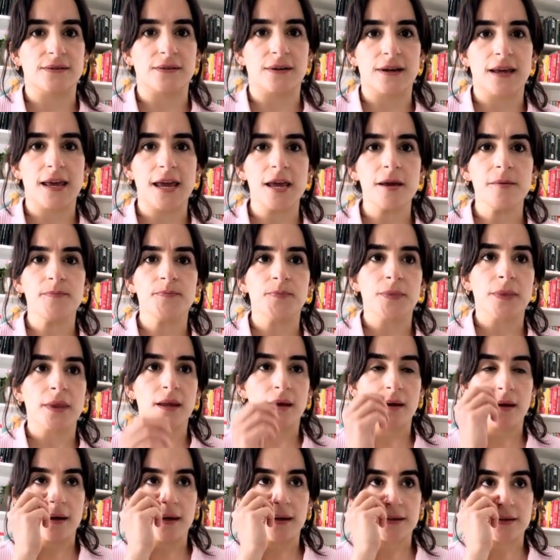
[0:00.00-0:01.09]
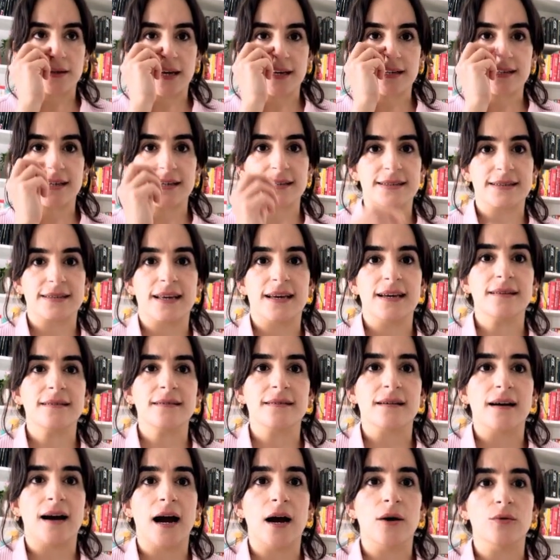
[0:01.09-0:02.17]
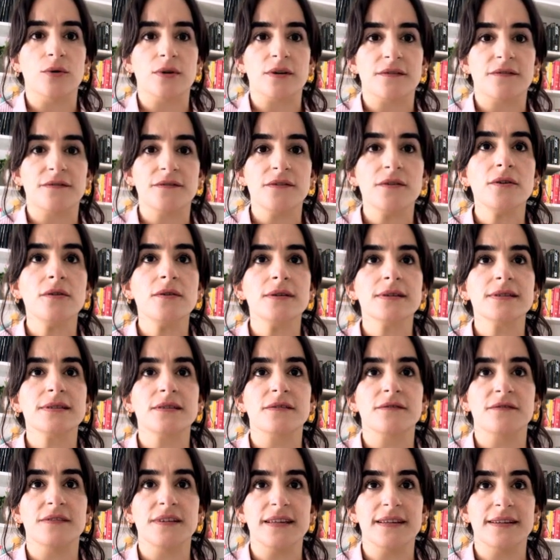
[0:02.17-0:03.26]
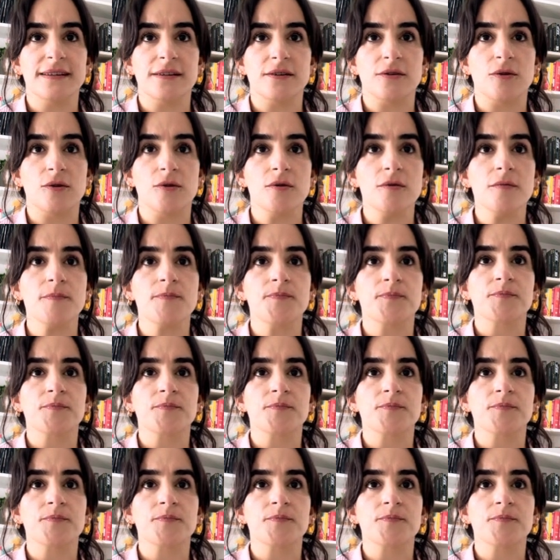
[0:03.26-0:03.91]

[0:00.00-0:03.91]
Okay, so as I said, our first video